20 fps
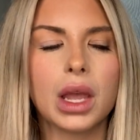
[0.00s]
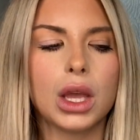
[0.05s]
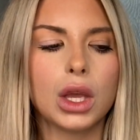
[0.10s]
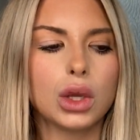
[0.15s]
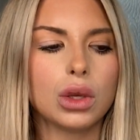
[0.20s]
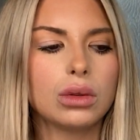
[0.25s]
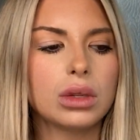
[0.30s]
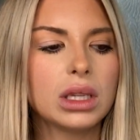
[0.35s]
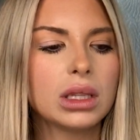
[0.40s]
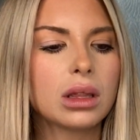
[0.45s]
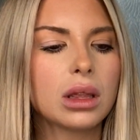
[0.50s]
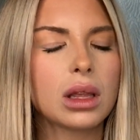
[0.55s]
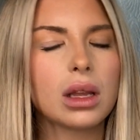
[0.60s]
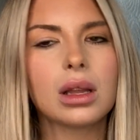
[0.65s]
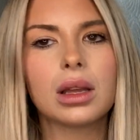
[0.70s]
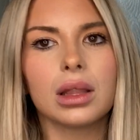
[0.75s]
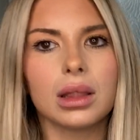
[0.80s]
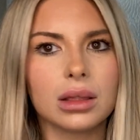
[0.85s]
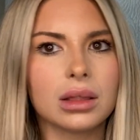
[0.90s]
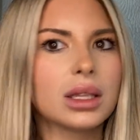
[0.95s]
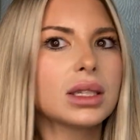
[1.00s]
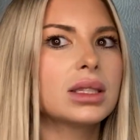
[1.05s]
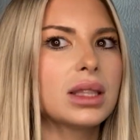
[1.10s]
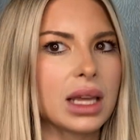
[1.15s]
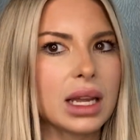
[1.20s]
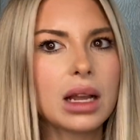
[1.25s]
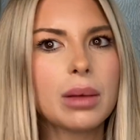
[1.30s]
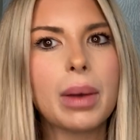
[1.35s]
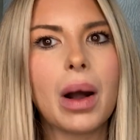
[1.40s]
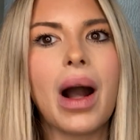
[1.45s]
You need to
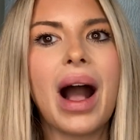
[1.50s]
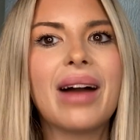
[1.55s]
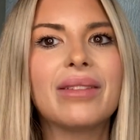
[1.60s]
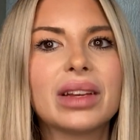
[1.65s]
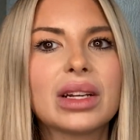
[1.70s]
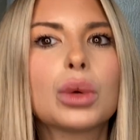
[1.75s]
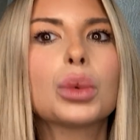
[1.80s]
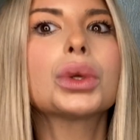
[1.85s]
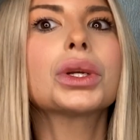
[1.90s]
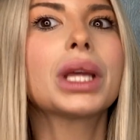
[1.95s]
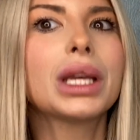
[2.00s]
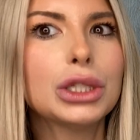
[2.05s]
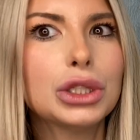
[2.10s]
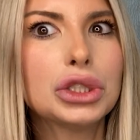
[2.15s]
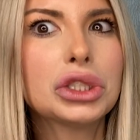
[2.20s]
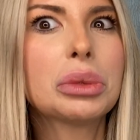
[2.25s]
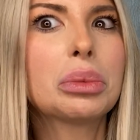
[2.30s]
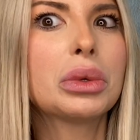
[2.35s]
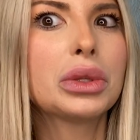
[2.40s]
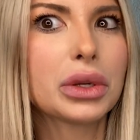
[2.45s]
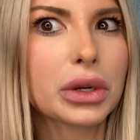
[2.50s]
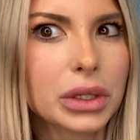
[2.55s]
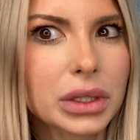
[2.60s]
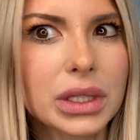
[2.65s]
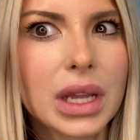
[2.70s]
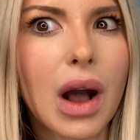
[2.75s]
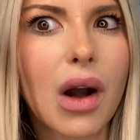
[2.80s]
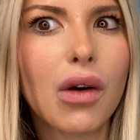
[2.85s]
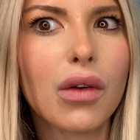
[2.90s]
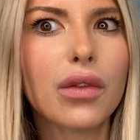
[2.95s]
think about having a relationship with
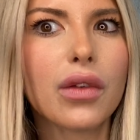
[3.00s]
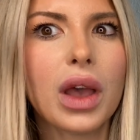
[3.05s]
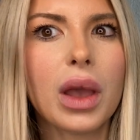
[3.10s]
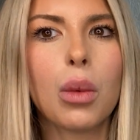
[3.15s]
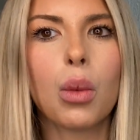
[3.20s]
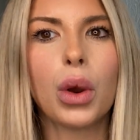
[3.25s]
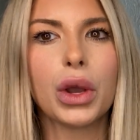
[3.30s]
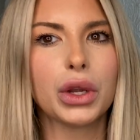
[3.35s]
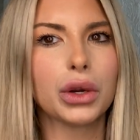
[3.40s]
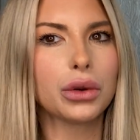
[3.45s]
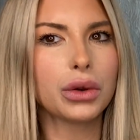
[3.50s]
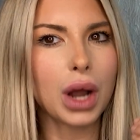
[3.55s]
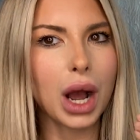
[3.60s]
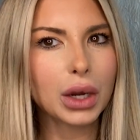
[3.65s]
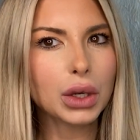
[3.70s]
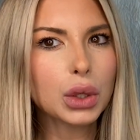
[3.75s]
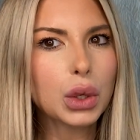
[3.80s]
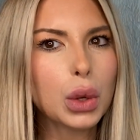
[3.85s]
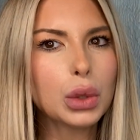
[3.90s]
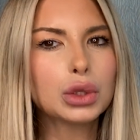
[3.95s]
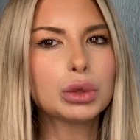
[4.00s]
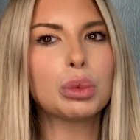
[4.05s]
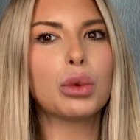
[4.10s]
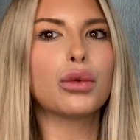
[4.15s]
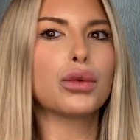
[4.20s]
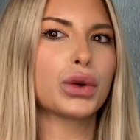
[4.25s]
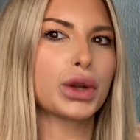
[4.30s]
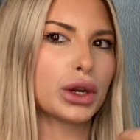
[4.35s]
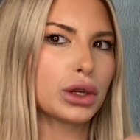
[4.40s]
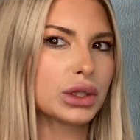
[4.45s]
yourself and what your non-negotiable
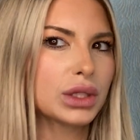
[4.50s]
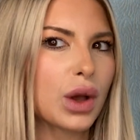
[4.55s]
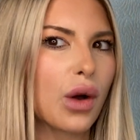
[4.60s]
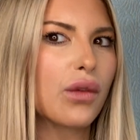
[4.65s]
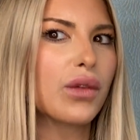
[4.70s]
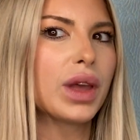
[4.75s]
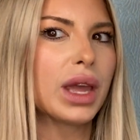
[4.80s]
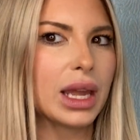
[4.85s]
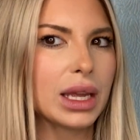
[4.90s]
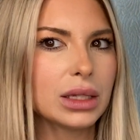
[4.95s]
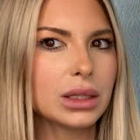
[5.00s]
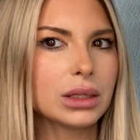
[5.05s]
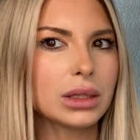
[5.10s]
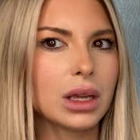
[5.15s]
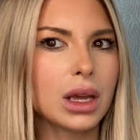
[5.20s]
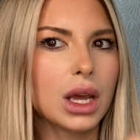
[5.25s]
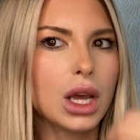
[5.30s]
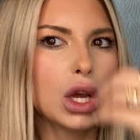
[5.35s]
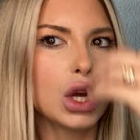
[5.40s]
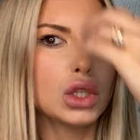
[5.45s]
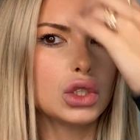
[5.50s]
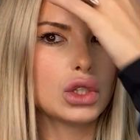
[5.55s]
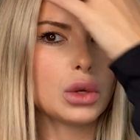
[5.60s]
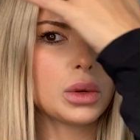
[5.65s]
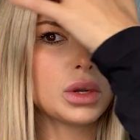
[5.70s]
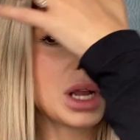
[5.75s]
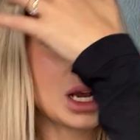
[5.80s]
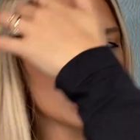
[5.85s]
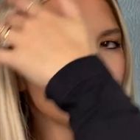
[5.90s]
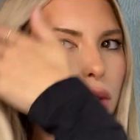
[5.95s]
for yourself is. So a
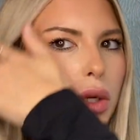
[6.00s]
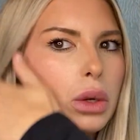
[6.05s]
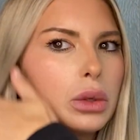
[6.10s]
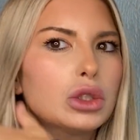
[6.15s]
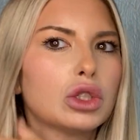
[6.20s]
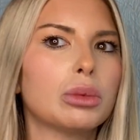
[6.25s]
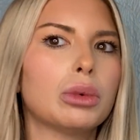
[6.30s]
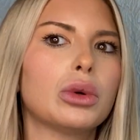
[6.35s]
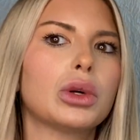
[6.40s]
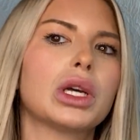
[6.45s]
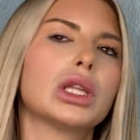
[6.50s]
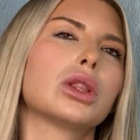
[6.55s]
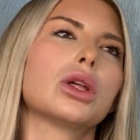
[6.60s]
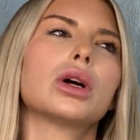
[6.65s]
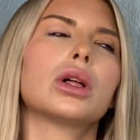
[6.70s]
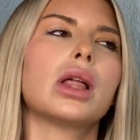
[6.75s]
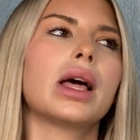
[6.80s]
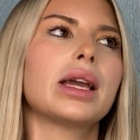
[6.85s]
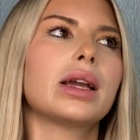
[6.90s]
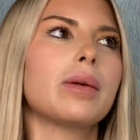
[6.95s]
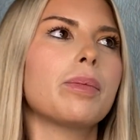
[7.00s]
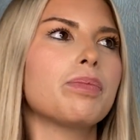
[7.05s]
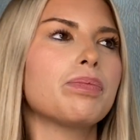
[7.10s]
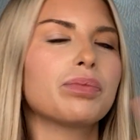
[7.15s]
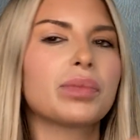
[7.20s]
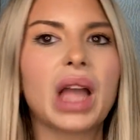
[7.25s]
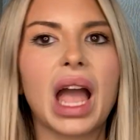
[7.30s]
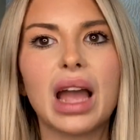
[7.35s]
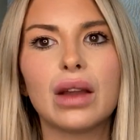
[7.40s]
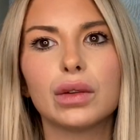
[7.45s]
non-negotiable could look like
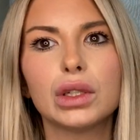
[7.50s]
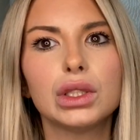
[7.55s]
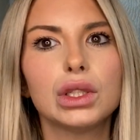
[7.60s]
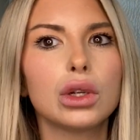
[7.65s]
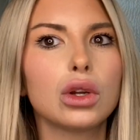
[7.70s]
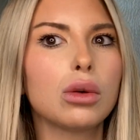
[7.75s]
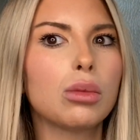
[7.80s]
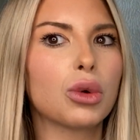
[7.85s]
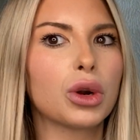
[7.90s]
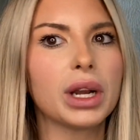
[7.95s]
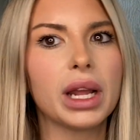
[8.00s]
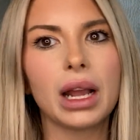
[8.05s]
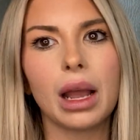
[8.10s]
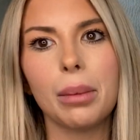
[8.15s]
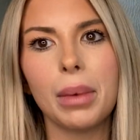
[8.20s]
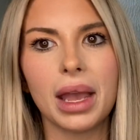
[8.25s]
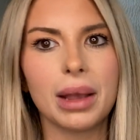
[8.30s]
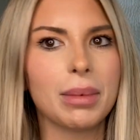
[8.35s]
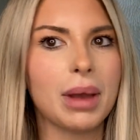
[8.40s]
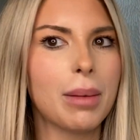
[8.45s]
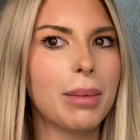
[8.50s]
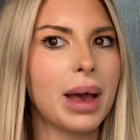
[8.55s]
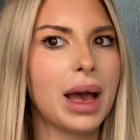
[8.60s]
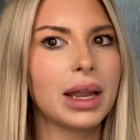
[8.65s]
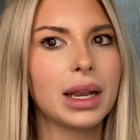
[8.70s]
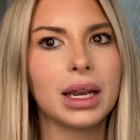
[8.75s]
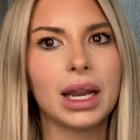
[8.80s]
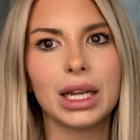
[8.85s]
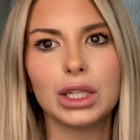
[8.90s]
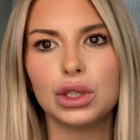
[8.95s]
every single morning I make my bed
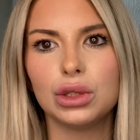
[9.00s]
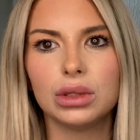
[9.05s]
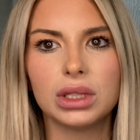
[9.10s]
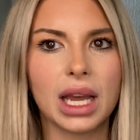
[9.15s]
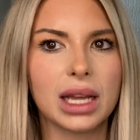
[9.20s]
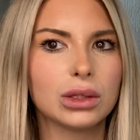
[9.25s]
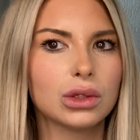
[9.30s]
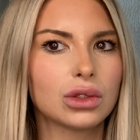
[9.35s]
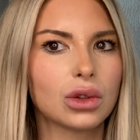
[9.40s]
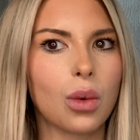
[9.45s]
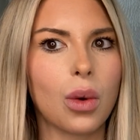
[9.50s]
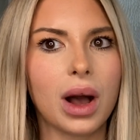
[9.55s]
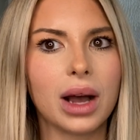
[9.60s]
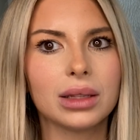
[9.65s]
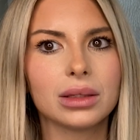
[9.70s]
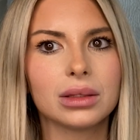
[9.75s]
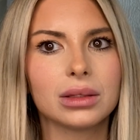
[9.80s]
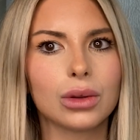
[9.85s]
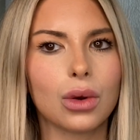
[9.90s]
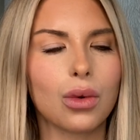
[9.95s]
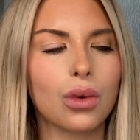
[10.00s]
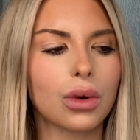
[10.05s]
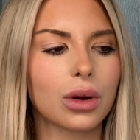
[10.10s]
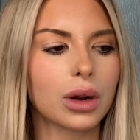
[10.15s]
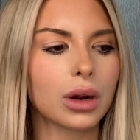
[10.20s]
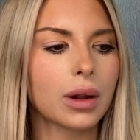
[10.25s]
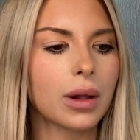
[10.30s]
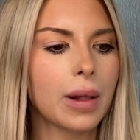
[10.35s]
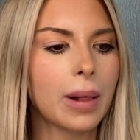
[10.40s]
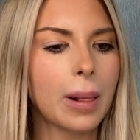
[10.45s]
and I do 10 squats, or